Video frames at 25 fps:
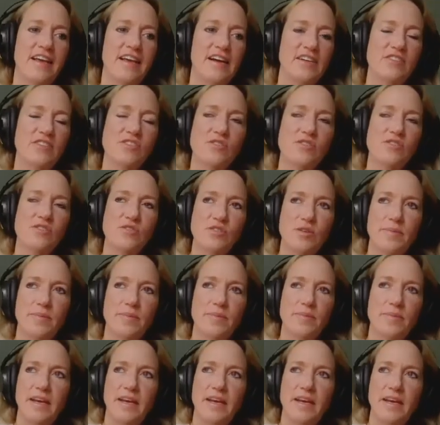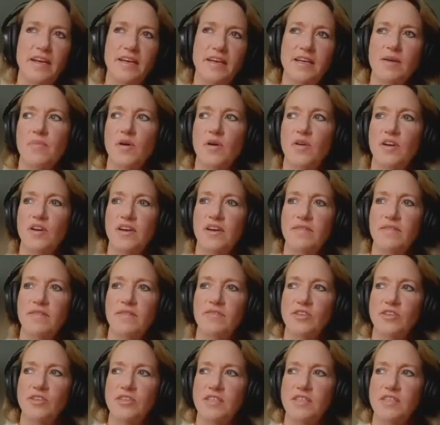Our social media component of
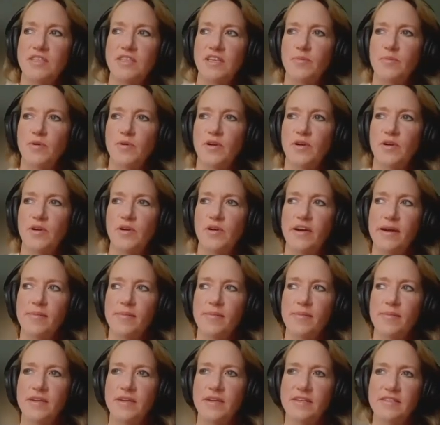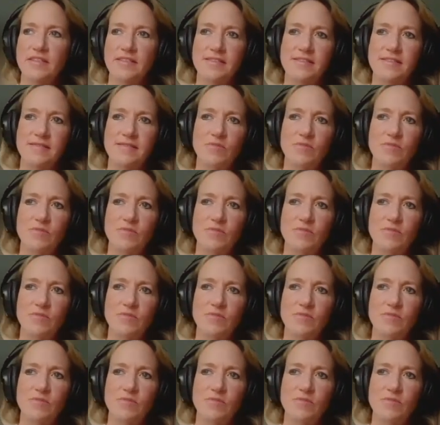our teen program is